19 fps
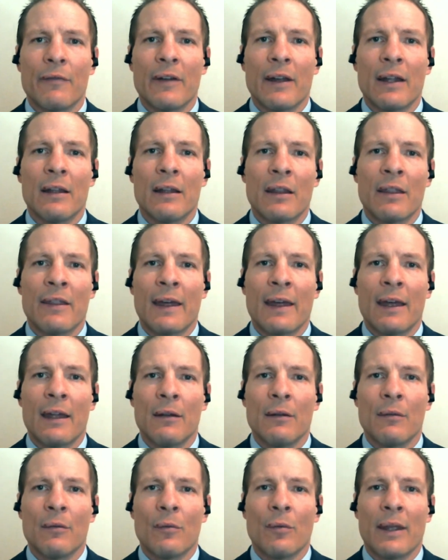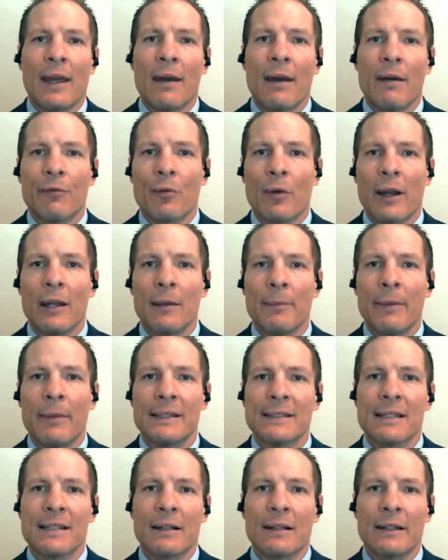the event that we have red
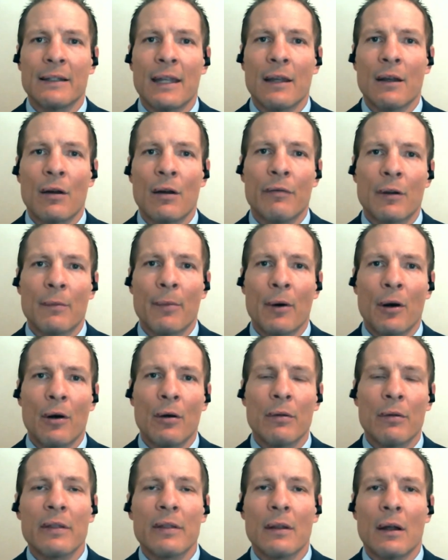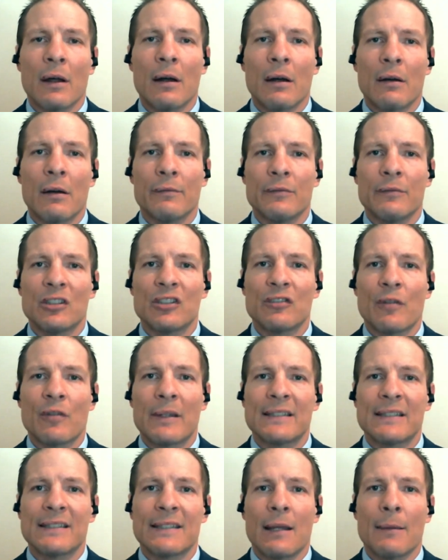basically take over both, just from
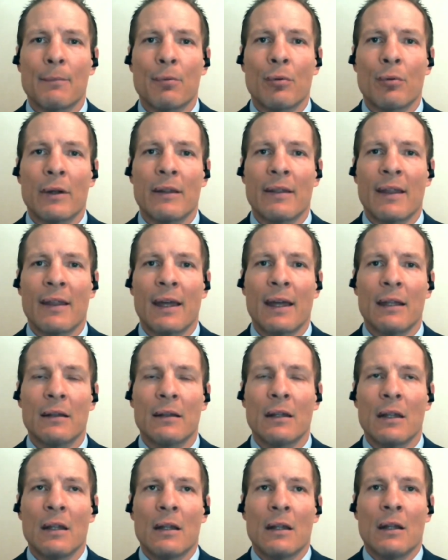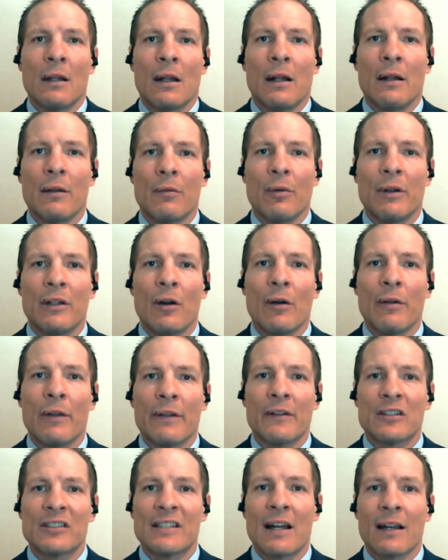the standpoint that we know that
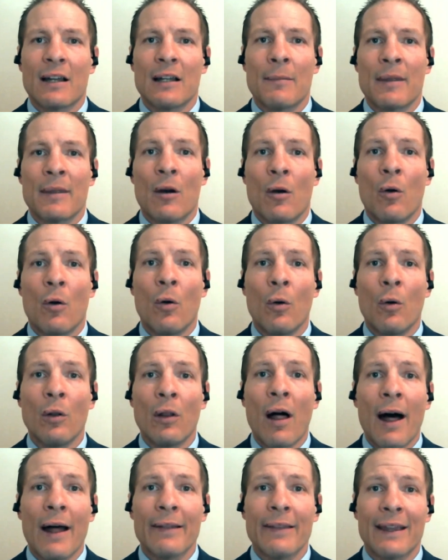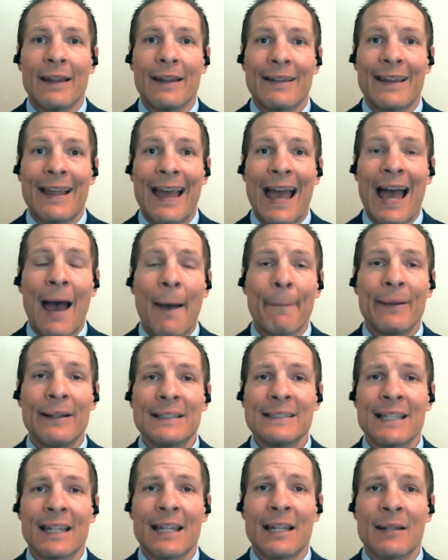there's not going to be a whole lot that
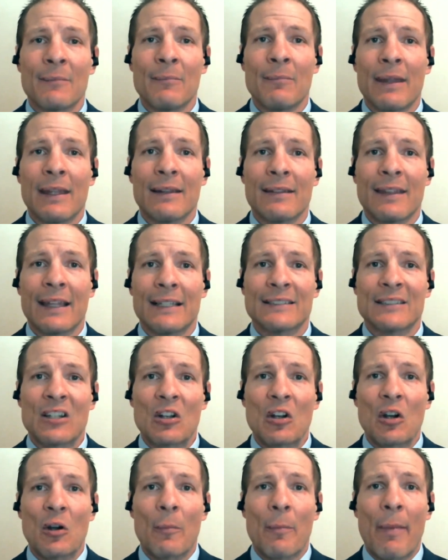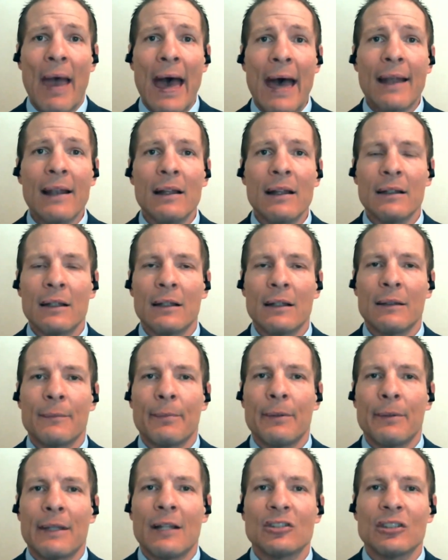happens that could make things good or bad
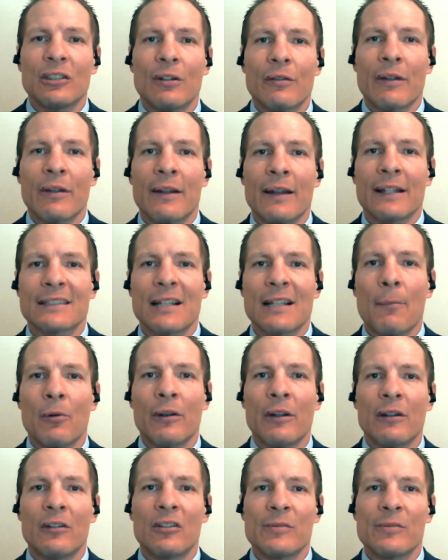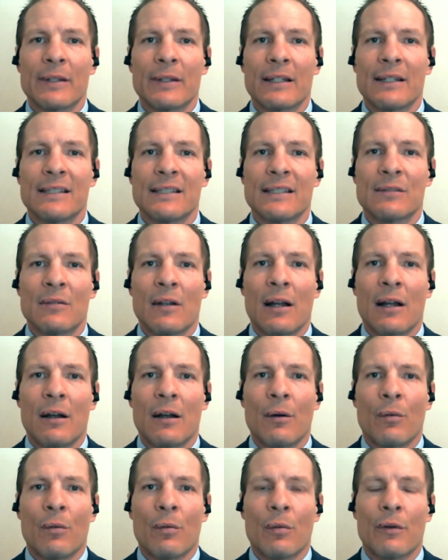potentially over the next couple of years, because
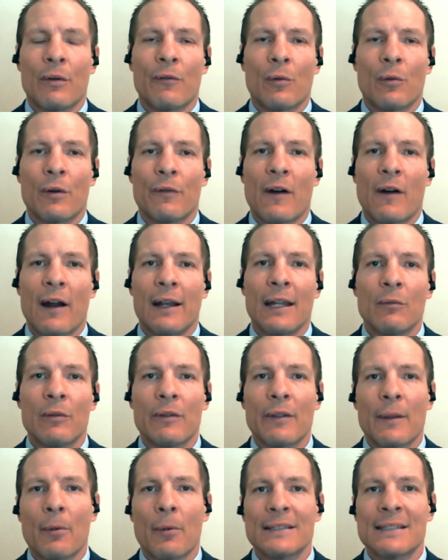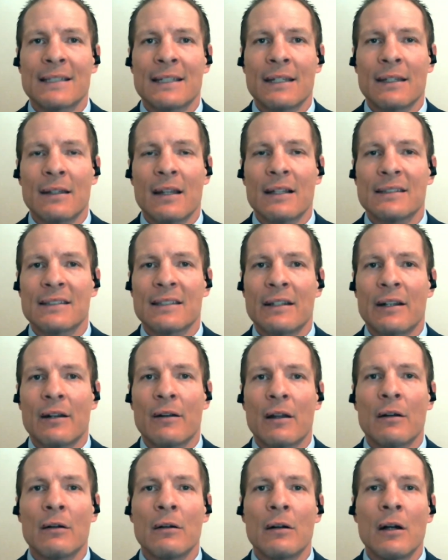we're fighting with the president in that
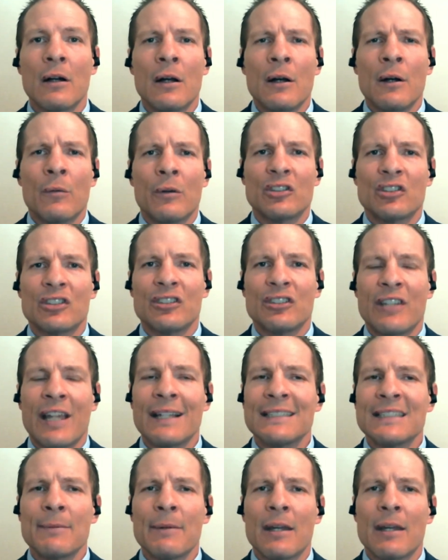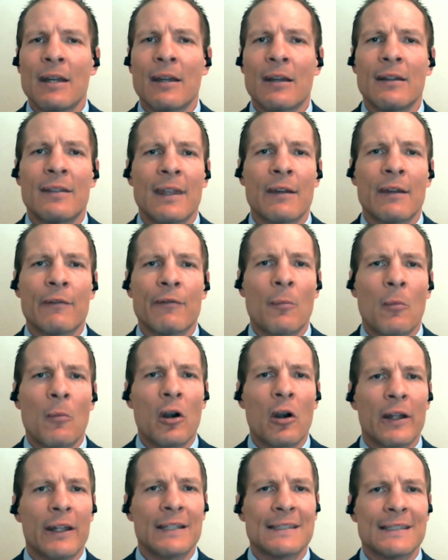scenario, which tends to be a good thing for
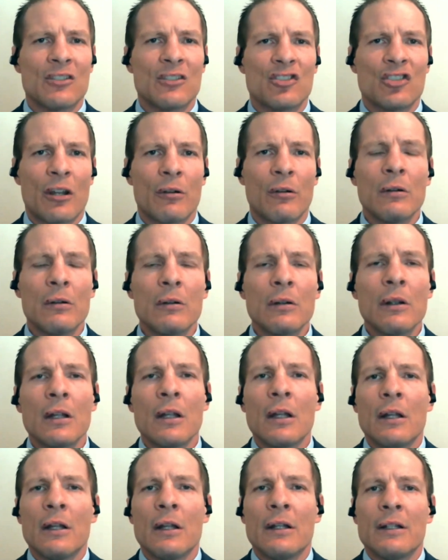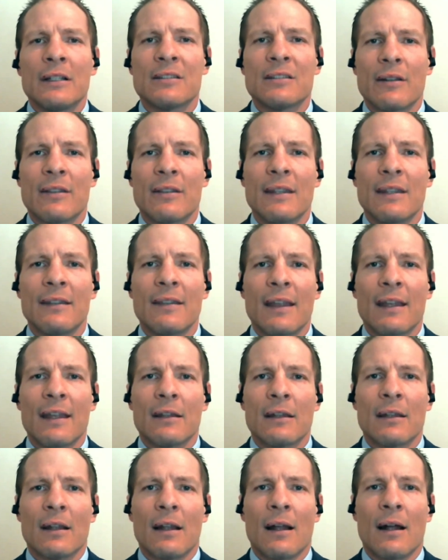markets in general. So I think
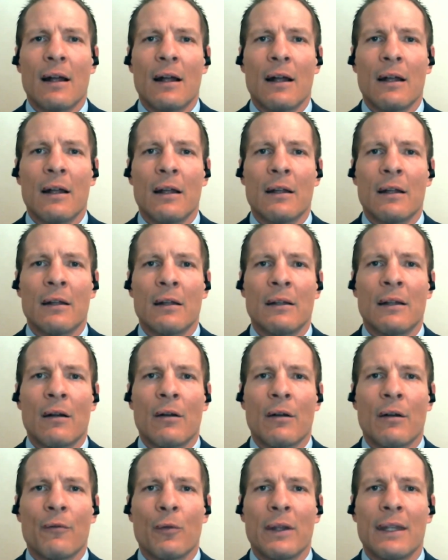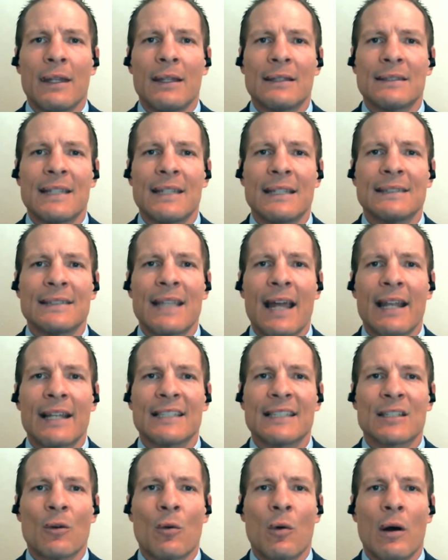that now if we stay
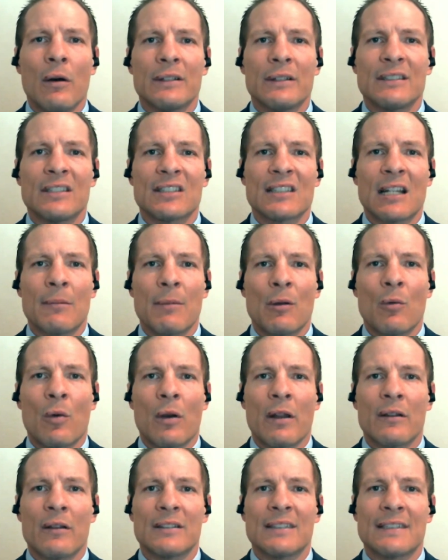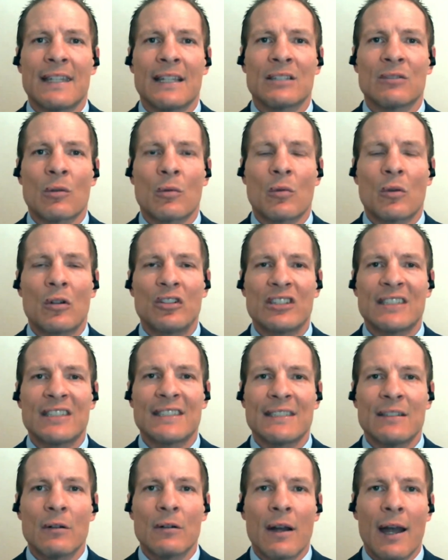status quo, it's just going to be one of those things where we're just
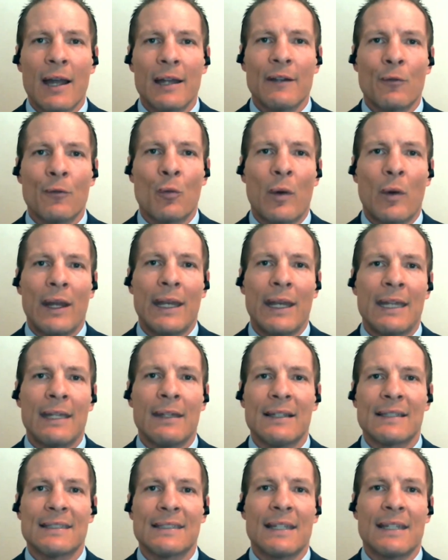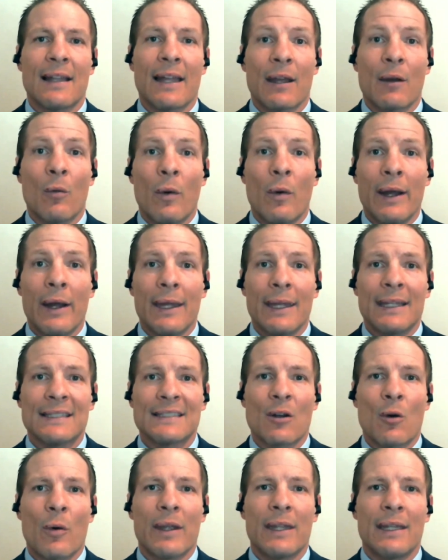still kind of waiting to see like what is
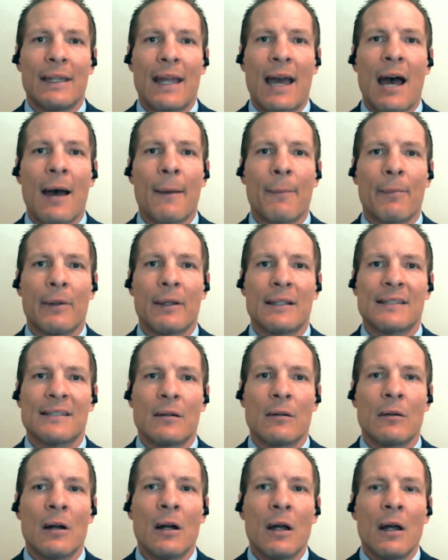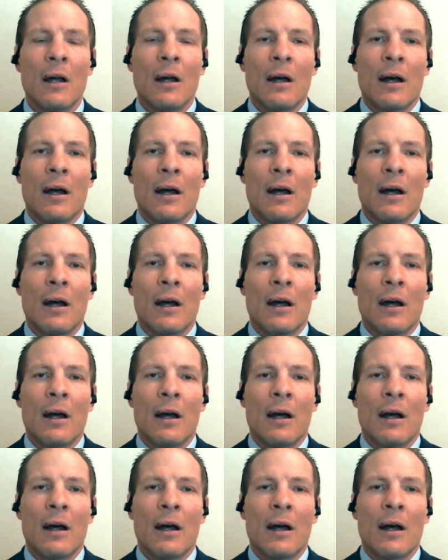going to happen. So